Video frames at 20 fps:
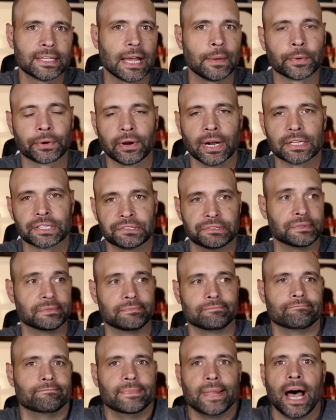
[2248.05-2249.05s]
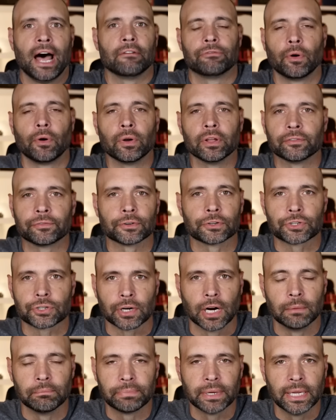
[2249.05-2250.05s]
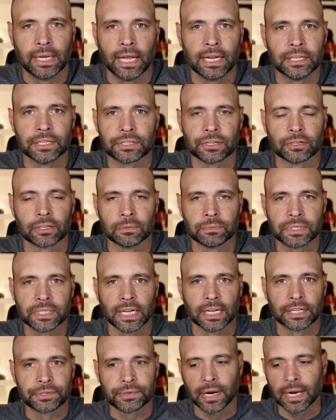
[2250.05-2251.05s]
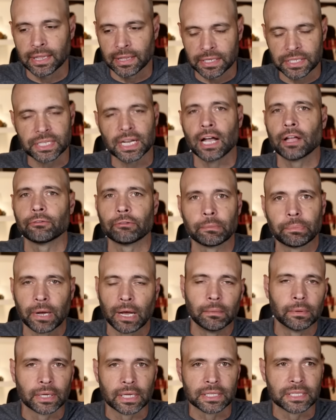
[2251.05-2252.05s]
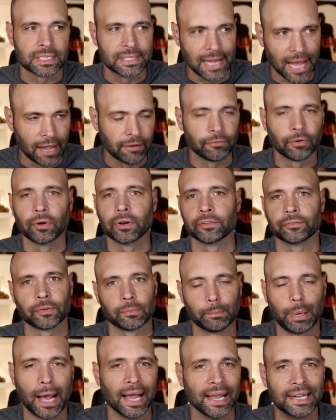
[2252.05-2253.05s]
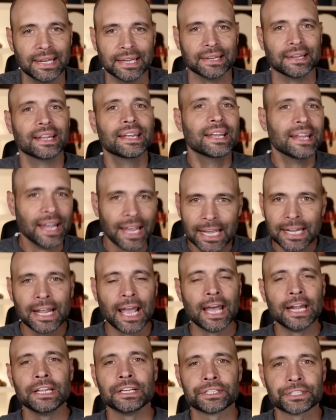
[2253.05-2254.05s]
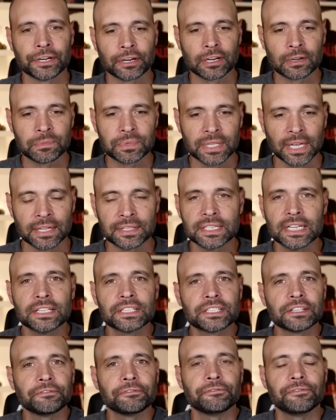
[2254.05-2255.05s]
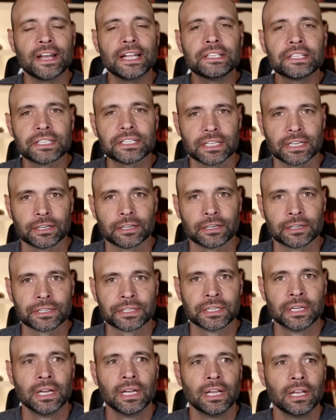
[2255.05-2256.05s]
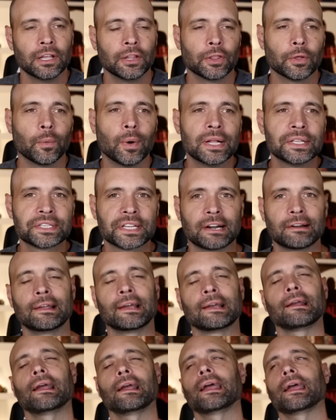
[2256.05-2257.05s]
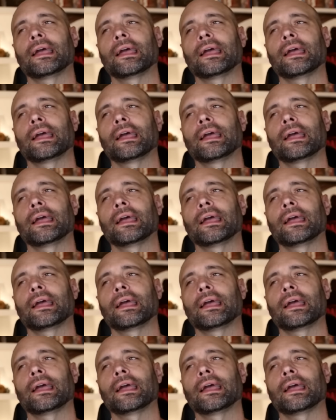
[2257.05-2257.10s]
Democrats not voting for Trump in any circumstance, right? The solid Republicans not voting for Biden in any circumstance. It's the fence sitters, the ones that are like,